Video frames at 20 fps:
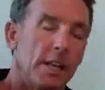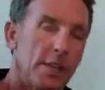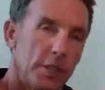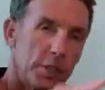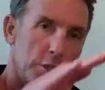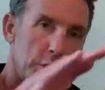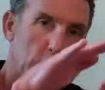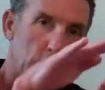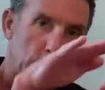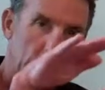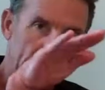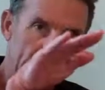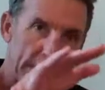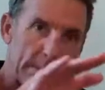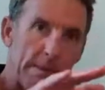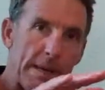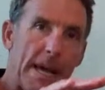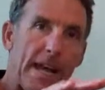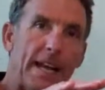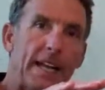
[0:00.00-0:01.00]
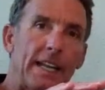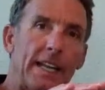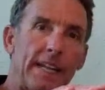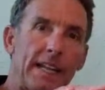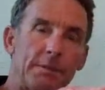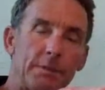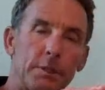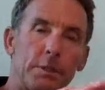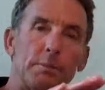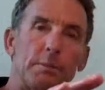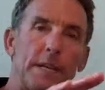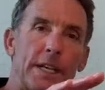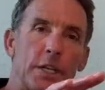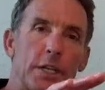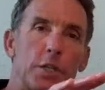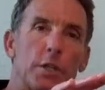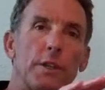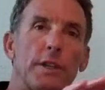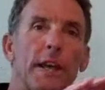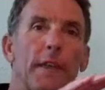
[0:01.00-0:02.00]
So look at the back label, make
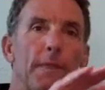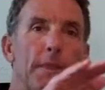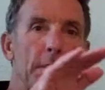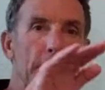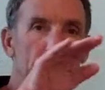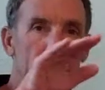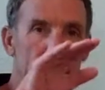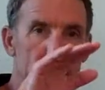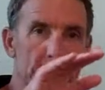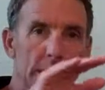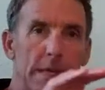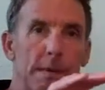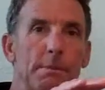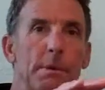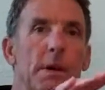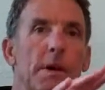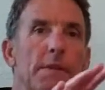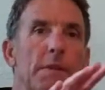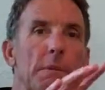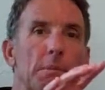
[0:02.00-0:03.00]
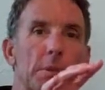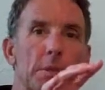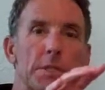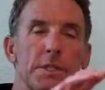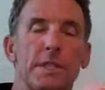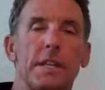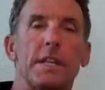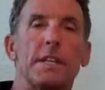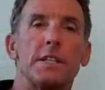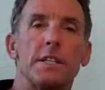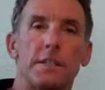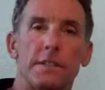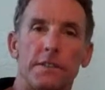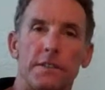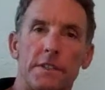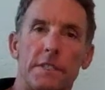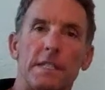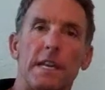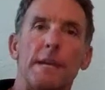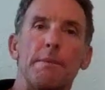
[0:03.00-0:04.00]
sure that the sum of the percentage of
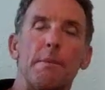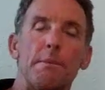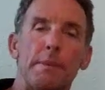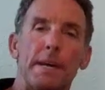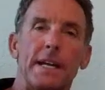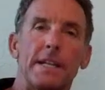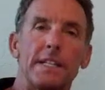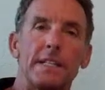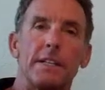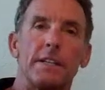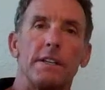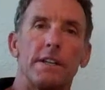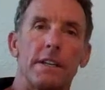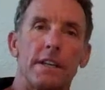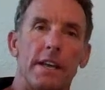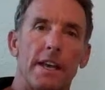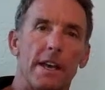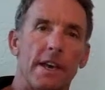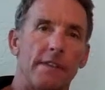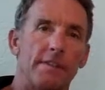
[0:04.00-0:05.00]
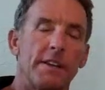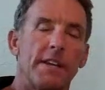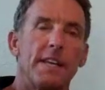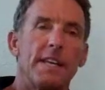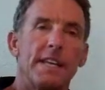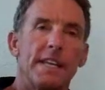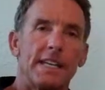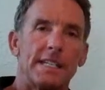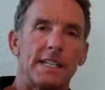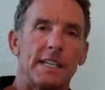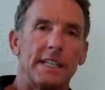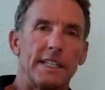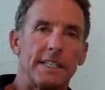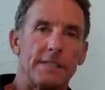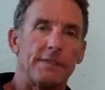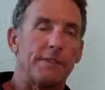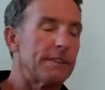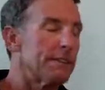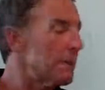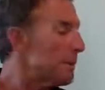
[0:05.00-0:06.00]
the type of bacteria that you have is at
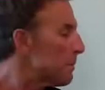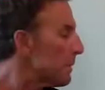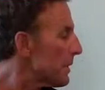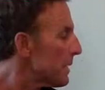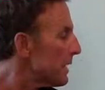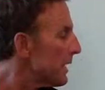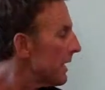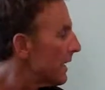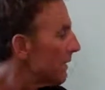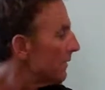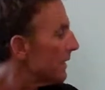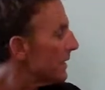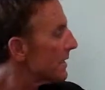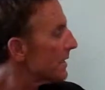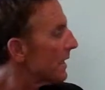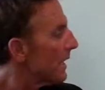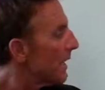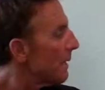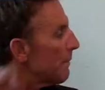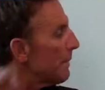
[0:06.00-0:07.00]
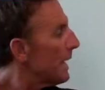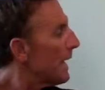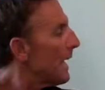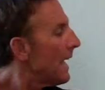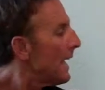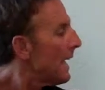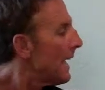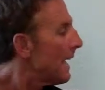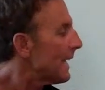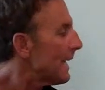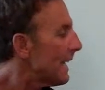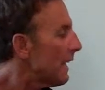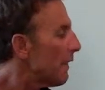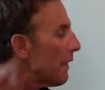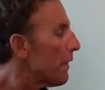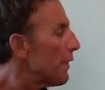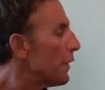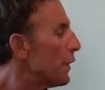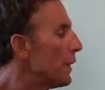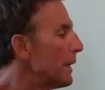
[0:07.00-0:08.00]
least 50% of this type, and get
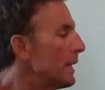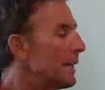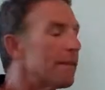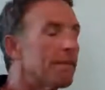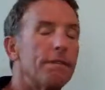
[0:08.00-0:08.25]
30 to